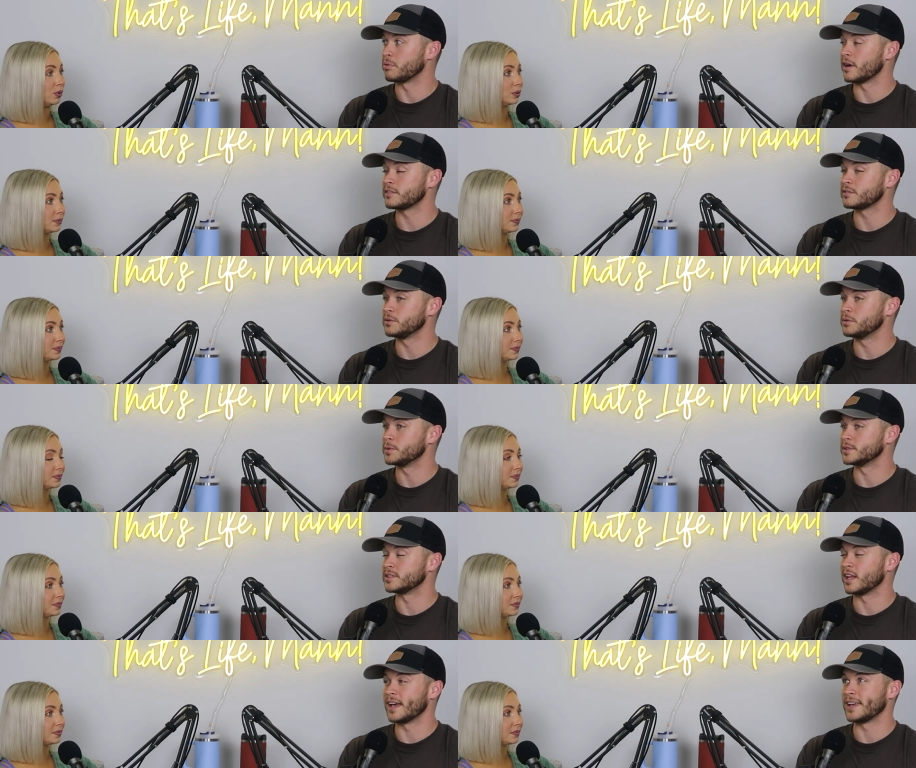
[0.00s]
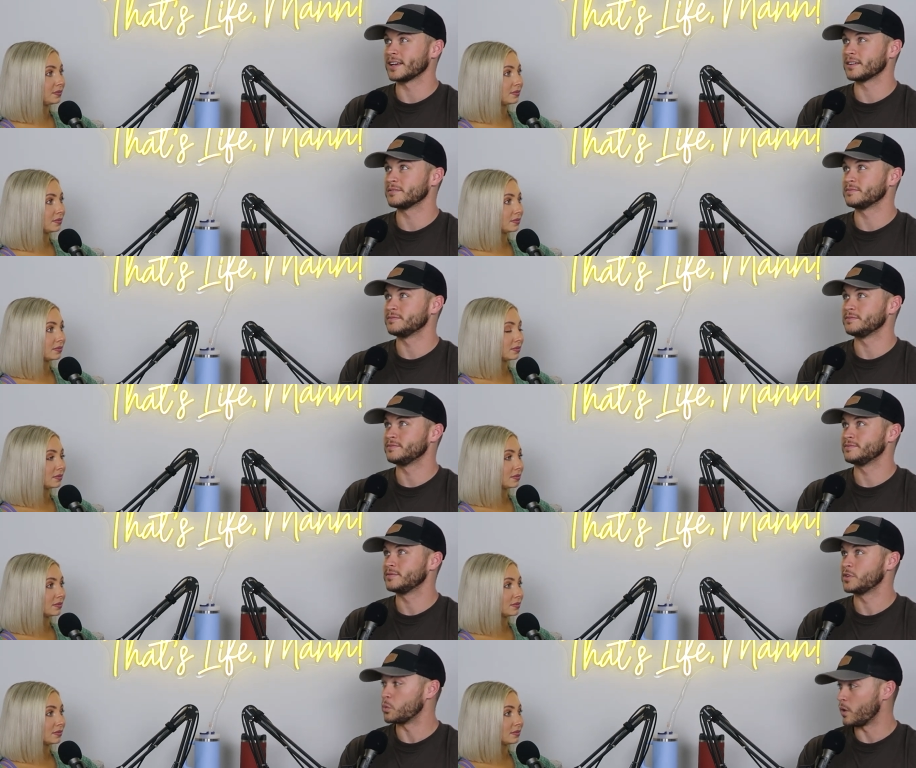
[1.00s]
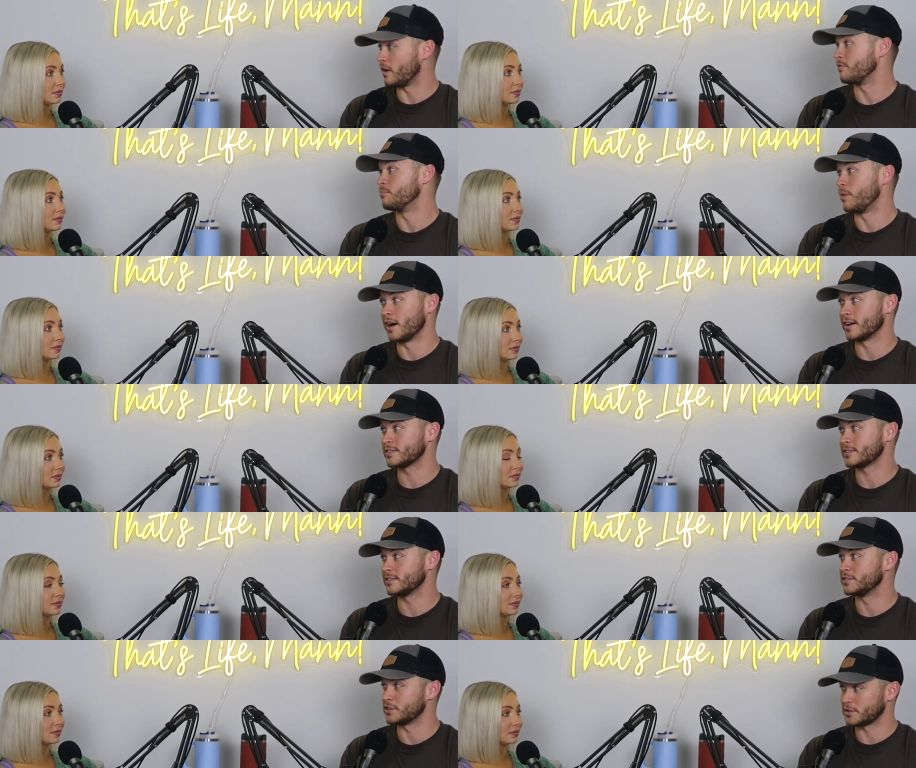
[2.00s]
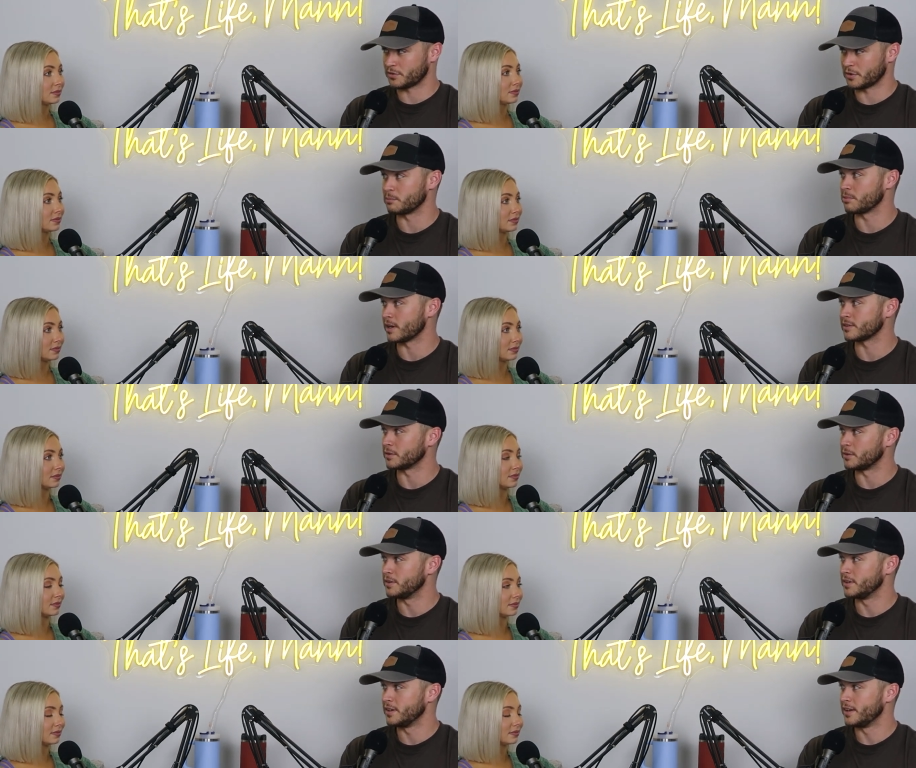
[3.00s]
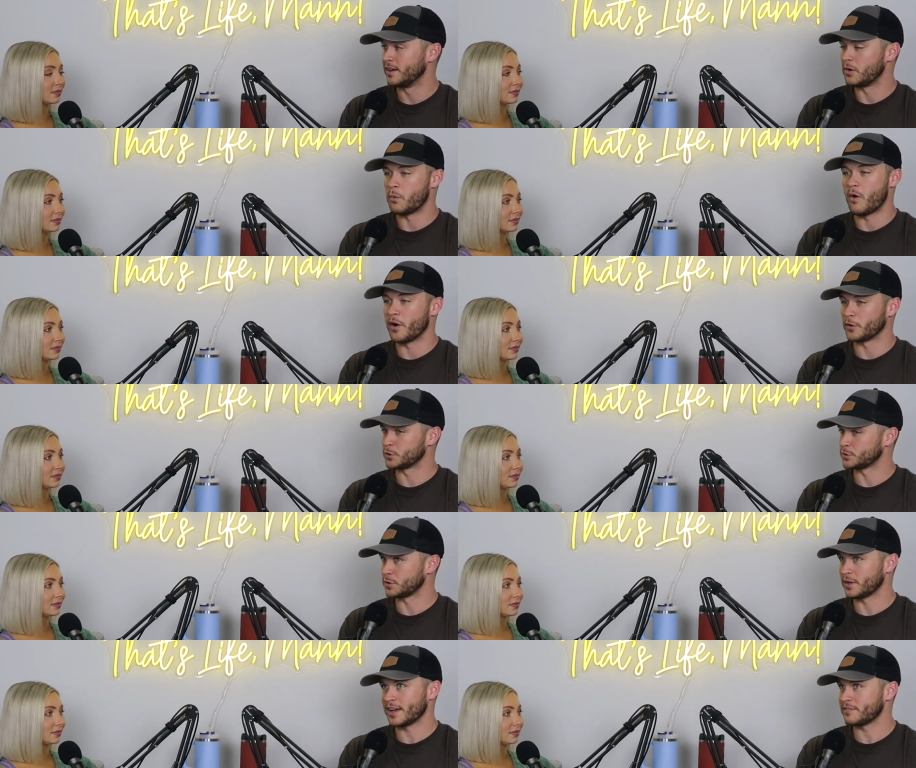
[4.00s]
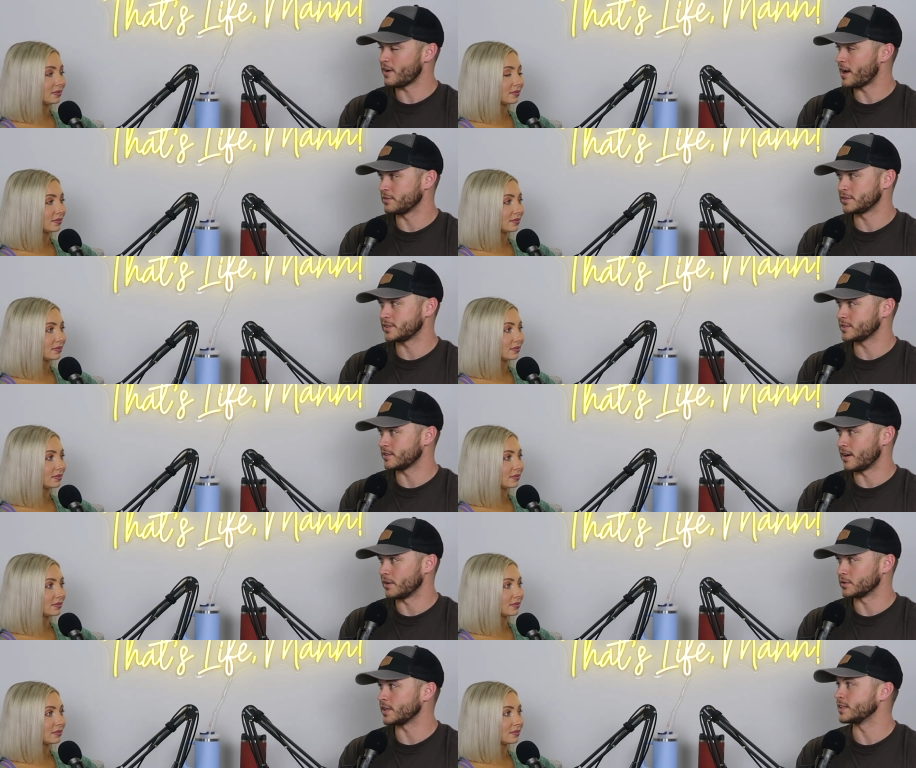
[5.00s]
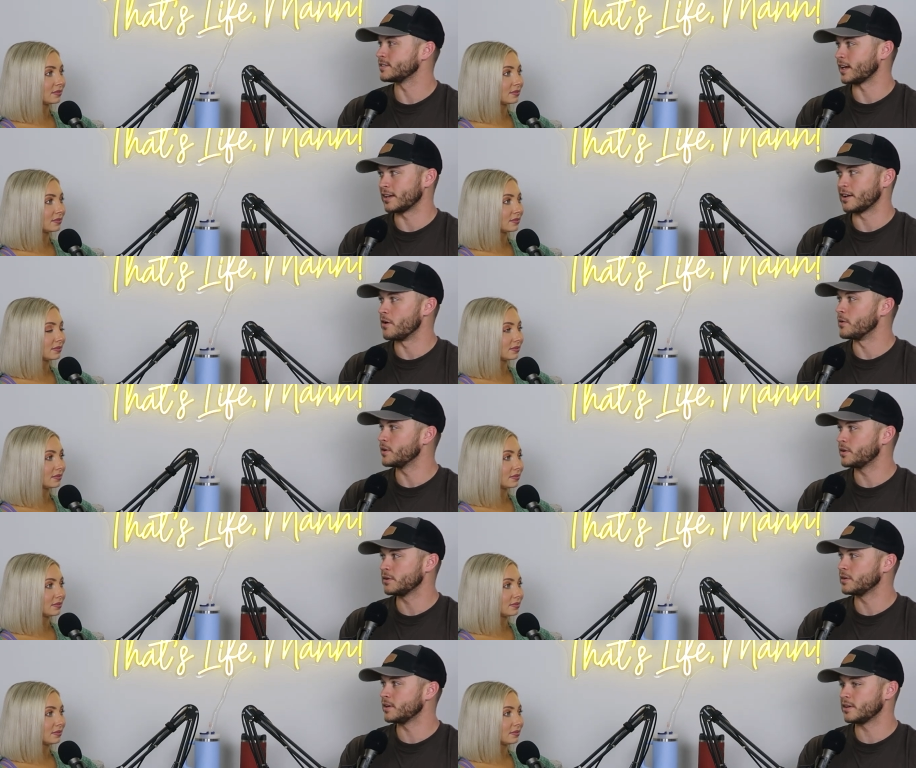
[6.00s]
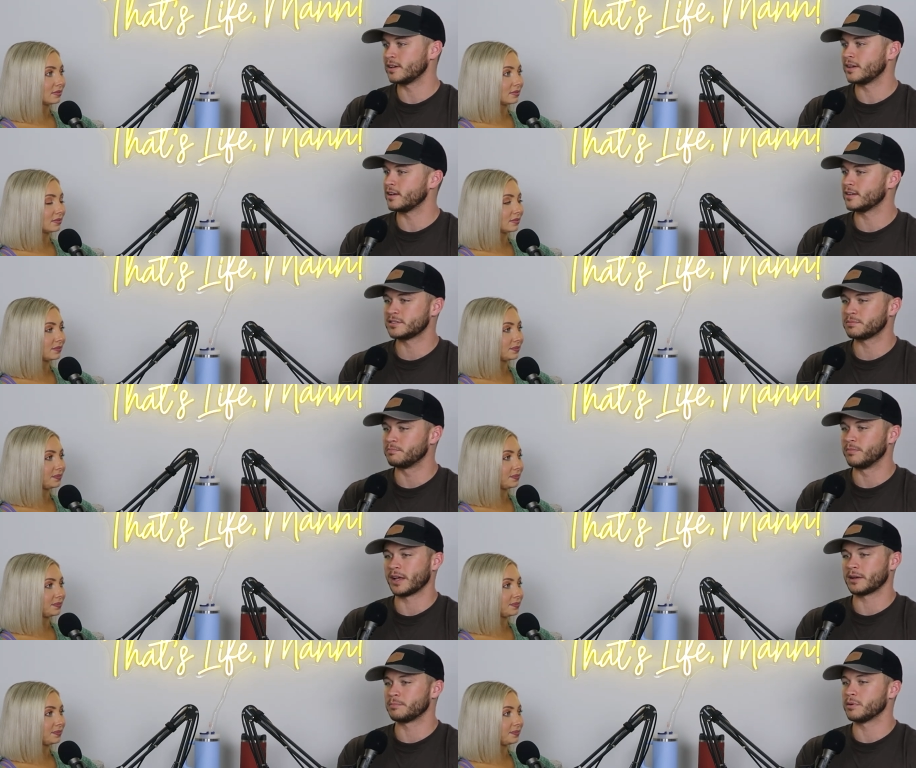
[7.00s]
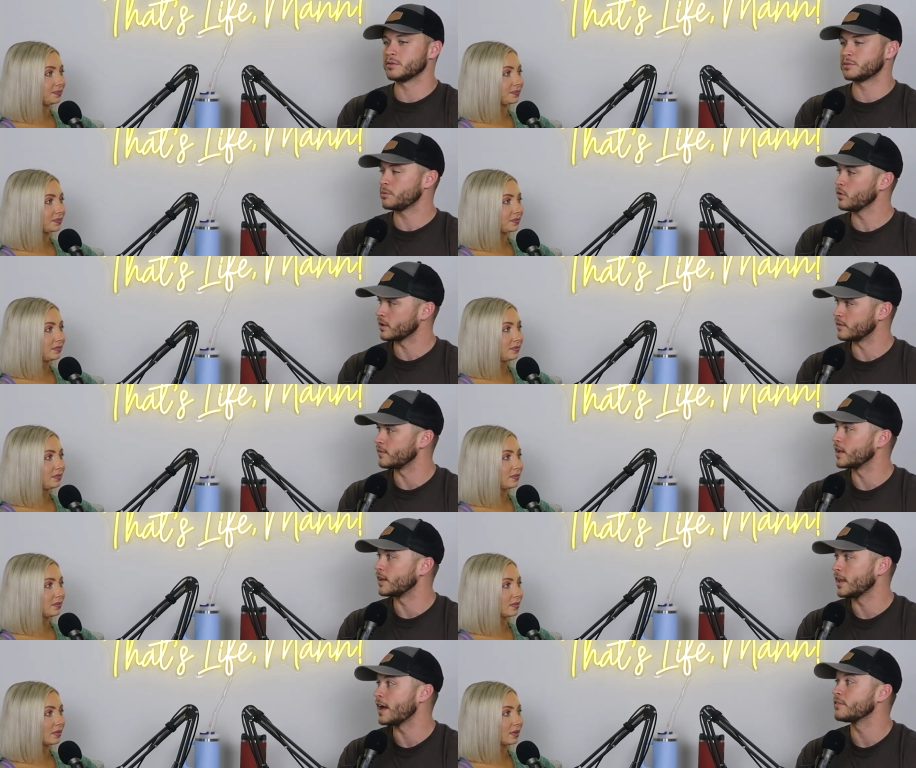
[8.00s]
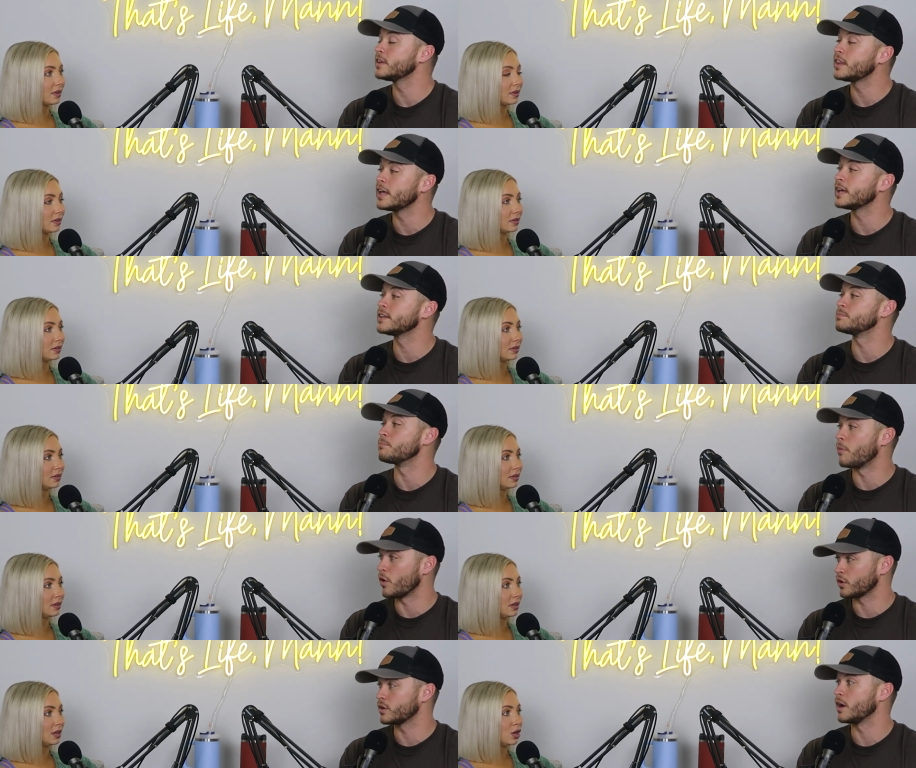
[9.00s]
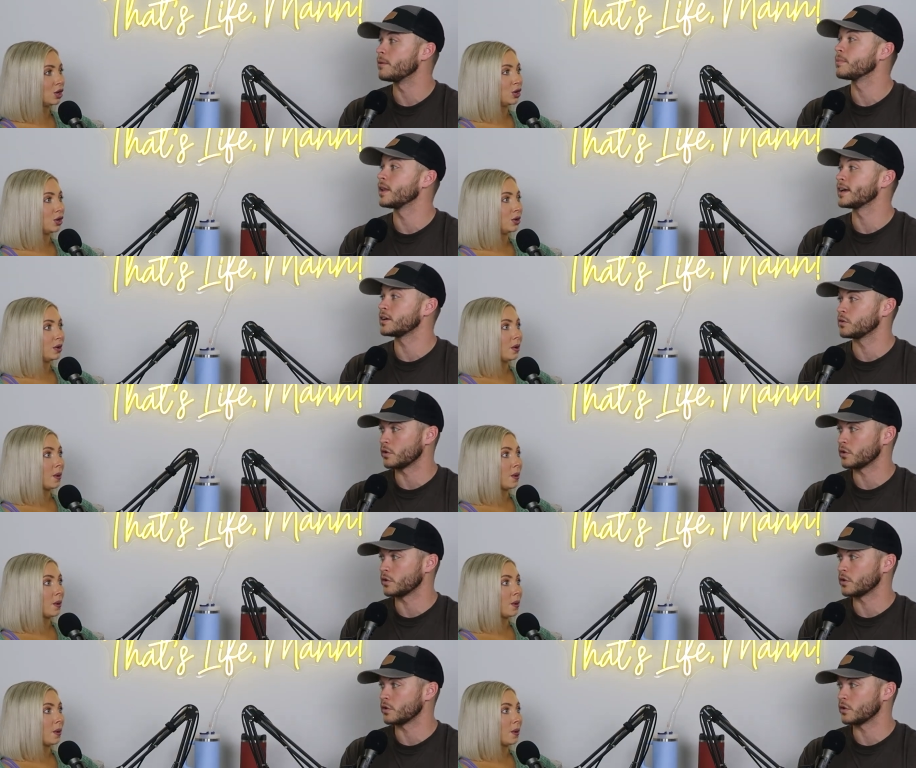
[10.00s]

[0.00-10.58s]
Speaker 1: The pretzel was like 12 bucks just for a pretzel. Mm-hmm. Waters are like five or six dollars. It's like going to a, a like a pro sporting event. Everything is marked up like